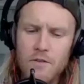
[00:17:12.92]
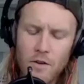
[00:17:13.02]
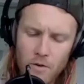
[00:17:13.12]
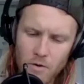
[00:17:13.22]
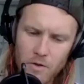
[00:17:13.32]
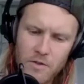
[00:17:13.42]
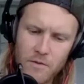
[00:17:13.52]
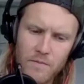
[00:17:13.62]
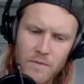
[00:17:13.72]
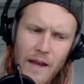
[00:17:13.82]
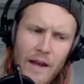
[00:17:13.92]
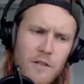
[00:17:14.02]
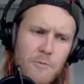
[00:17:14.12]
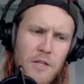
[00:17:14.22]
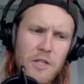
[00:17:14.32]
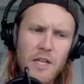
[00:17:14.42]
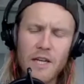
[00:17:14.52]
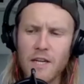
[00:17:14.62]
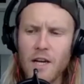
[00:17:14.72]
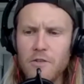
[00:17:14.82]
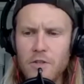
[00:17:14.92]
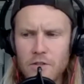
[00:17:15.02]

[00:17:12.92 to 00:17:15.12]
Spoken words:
so awesome. And especially in a country